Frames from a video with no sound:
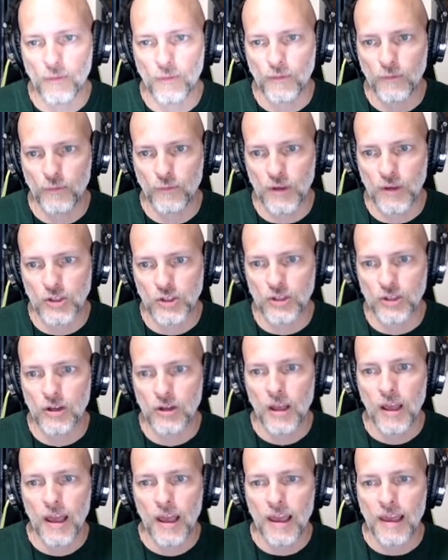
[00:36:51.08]
feature
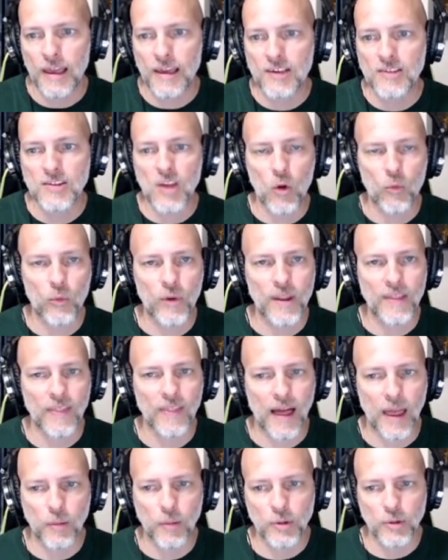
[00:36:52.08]
is
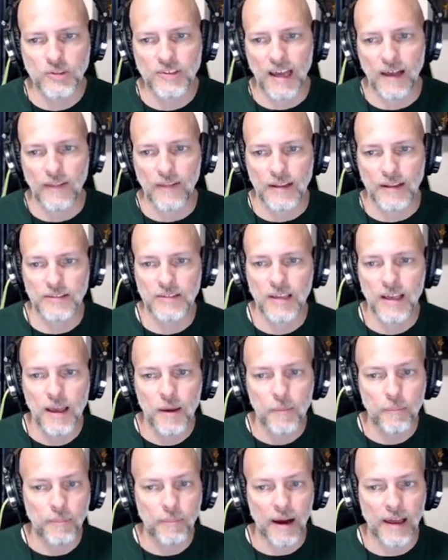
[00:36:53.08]
reliable talent.
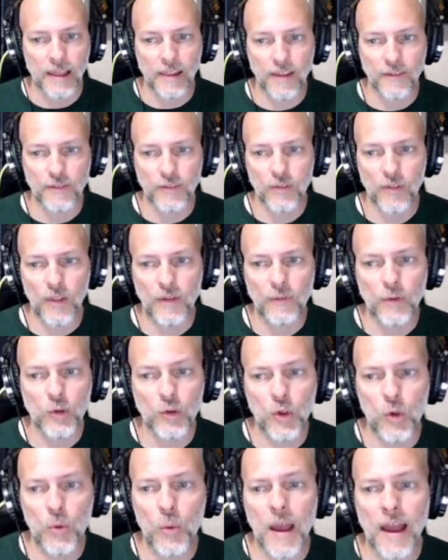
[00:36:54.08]
By 11th level,
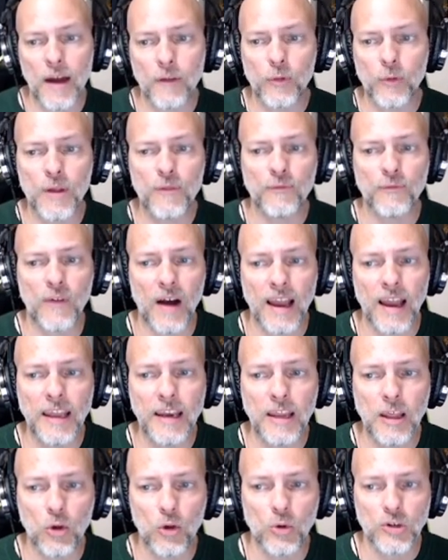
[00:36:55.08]
you have refined
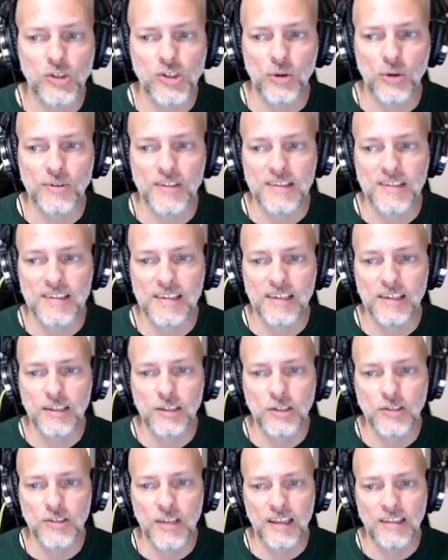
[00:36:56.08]
your chosen
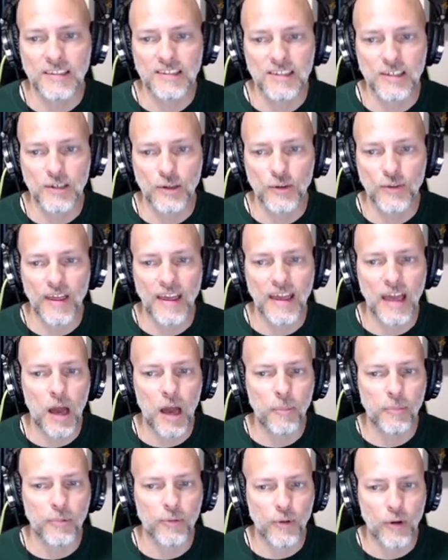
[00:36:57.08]
skills until they
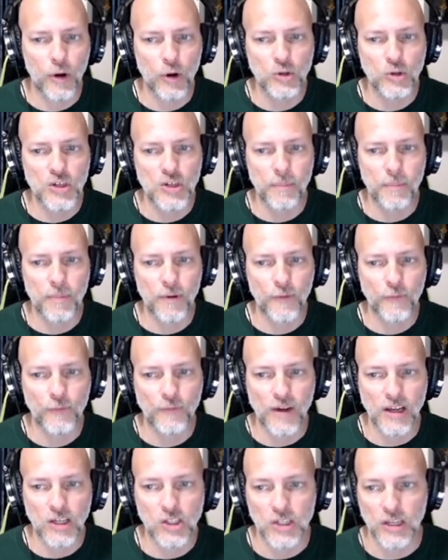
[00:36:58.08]
approach
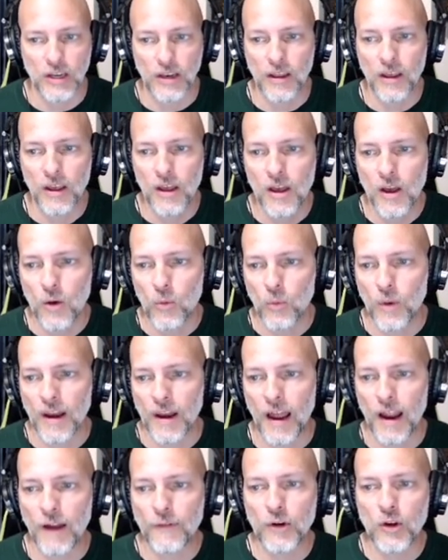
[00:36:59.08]
perfection.
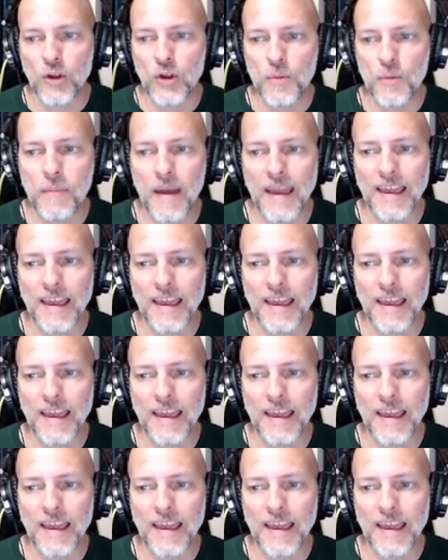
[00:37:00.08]
Whenever you make an